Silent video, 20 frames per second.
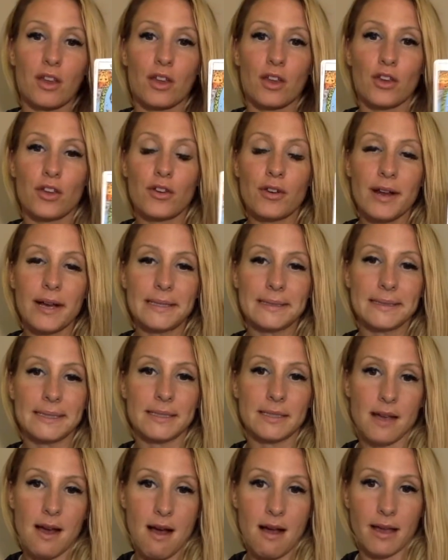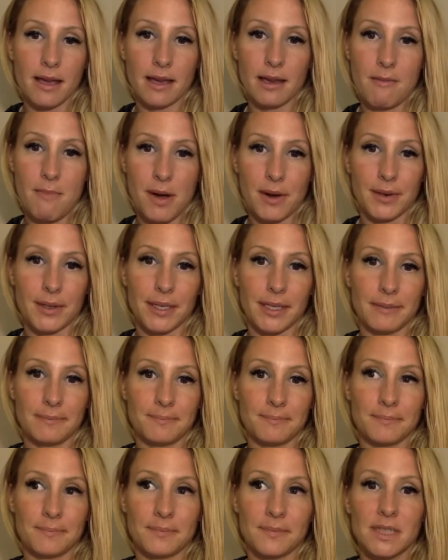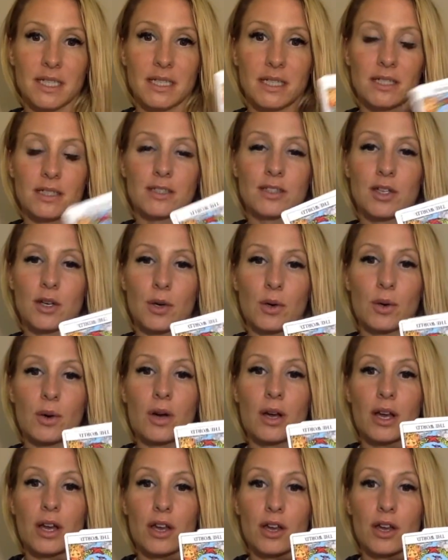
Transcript: You're not done talking about it. So